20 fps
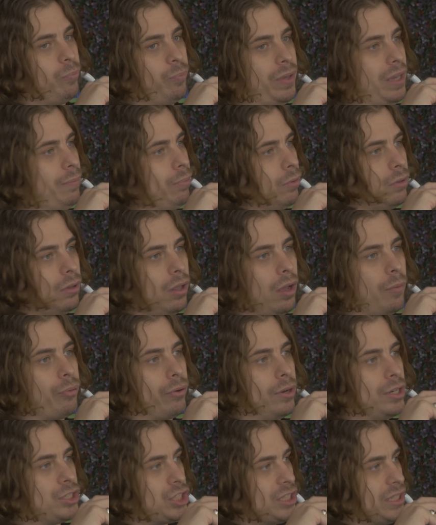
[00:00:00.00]
People
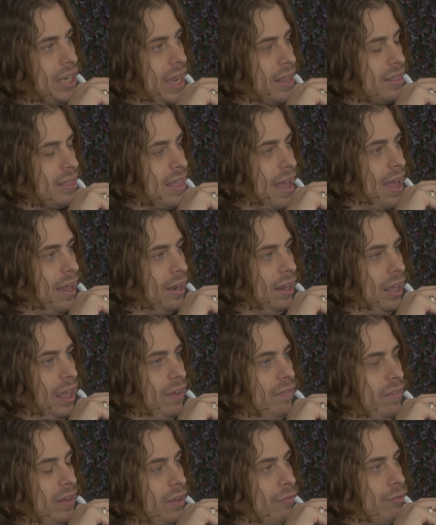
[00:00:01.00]
appreciate that
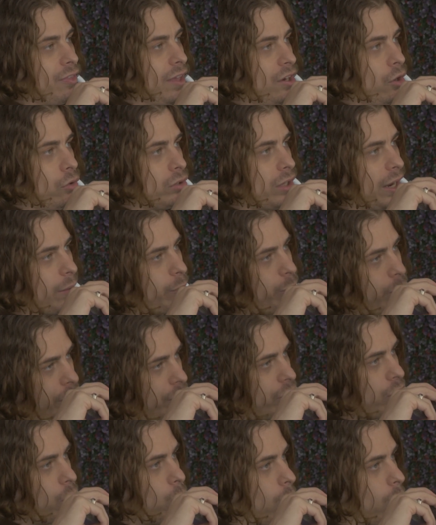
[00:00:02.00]
even if they don't, like, put the